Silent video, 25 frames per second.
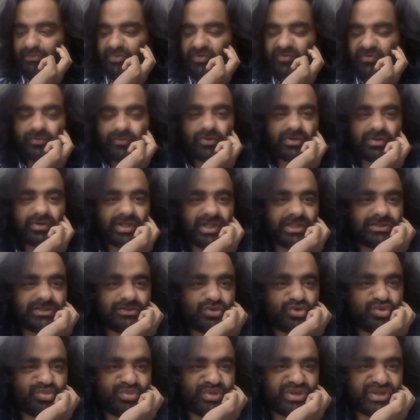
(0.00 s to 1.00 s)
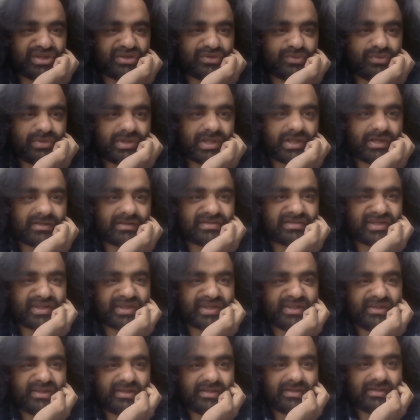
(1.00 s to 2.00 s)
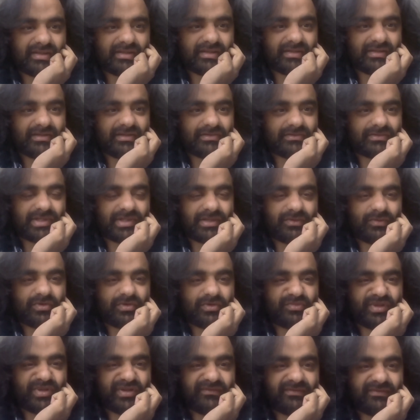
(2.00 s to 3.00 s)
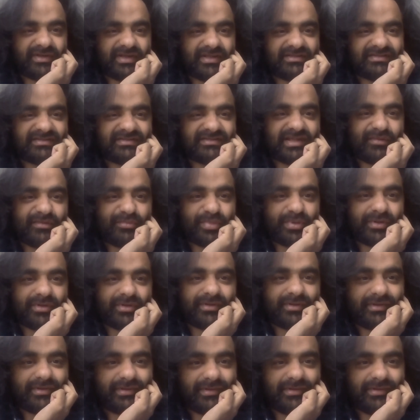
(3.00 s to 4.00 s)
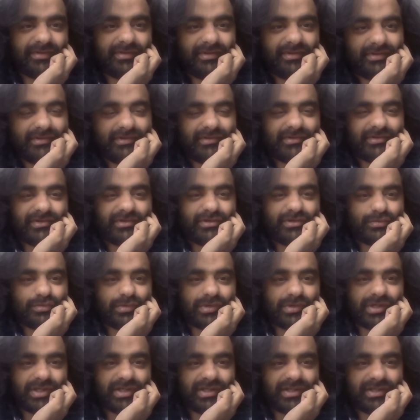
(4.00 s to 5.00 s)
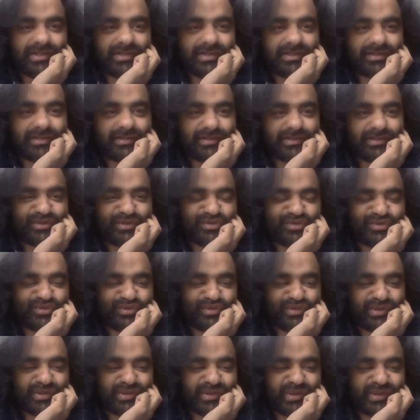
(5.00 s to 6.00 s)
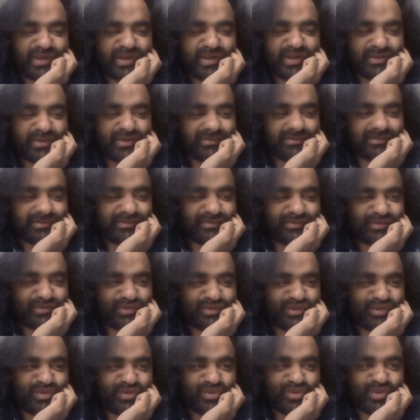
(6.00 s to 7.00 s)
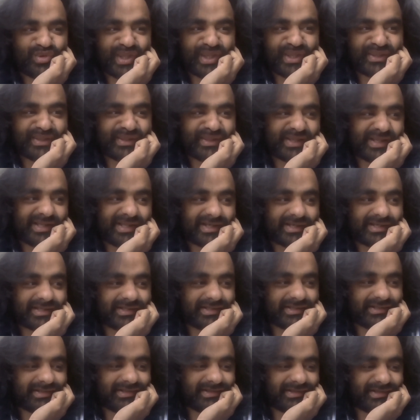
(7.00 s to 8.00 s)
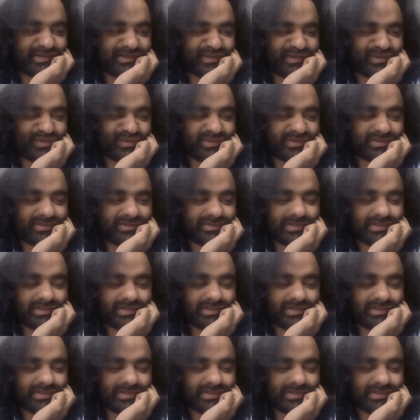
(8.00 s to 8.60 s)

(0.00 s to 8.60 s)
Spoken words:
Before they threw me out, I resigned. So that was my first step towards, you know, knowing that, you know,